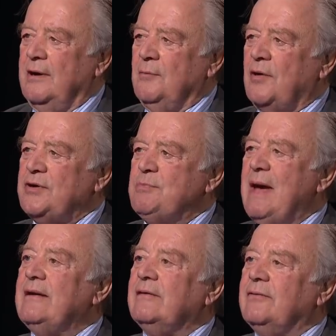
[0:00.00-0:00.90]
what this
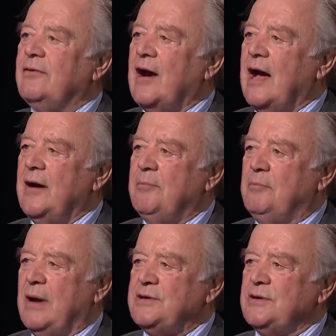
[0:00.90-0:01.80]
meant for our
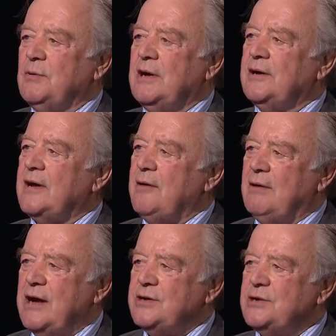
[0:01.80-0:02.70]
place in the world, our
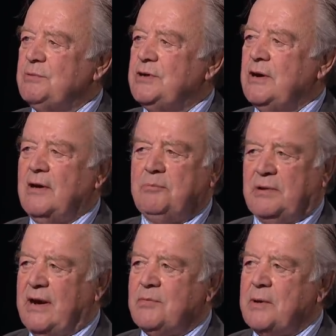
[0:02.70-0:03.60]
relations with Europe,
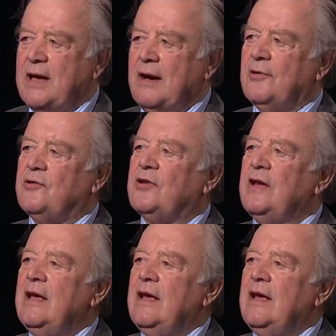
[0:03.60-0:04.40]
but everybody else,